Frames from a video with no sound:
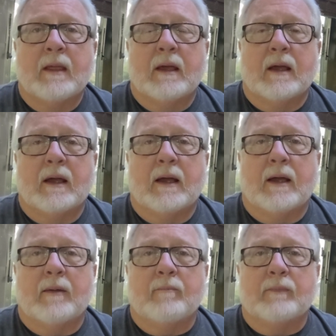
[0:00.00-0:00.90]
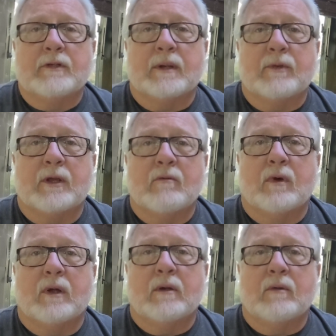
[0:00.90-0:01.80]
something you
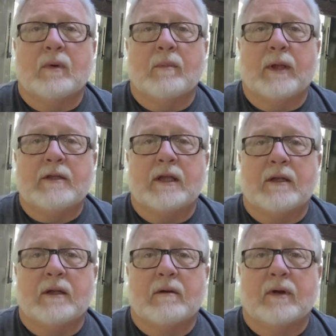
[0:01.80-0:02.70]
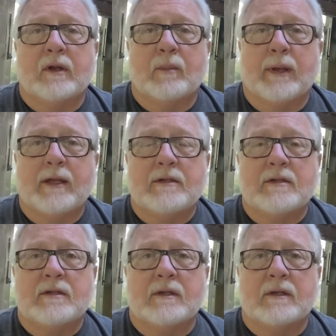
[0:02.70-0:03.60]
want to maintain on a regular
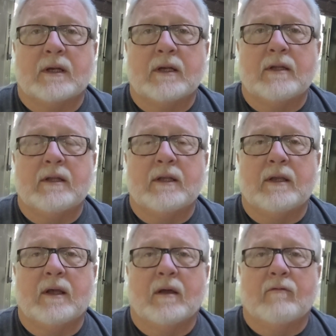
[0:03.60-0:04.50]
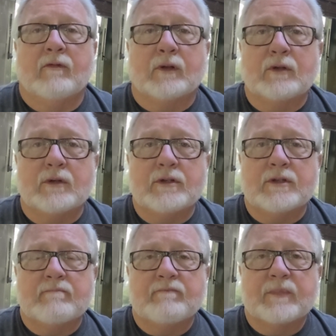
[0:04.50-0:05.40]
basis, and clean the
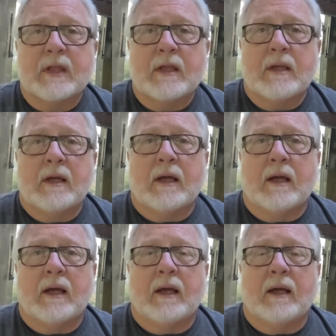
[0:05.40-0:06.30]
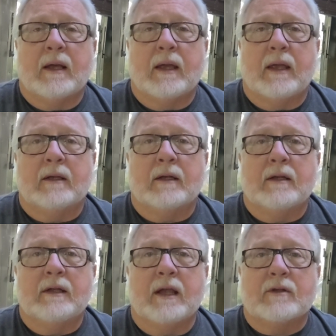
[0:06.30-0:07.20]
filters and
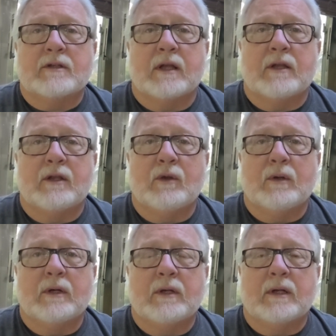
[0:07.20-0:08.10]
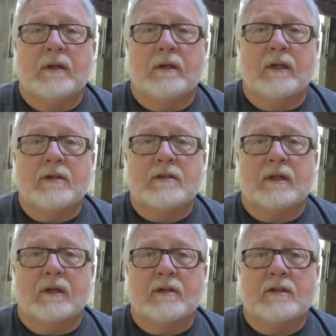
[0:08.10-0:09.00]
clean the outside of the unit at
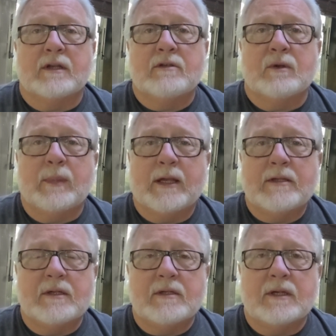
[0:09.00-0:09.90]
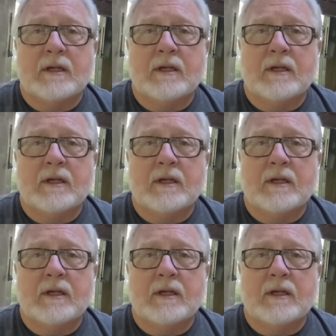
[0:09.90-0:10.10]
least on a seasonal basis.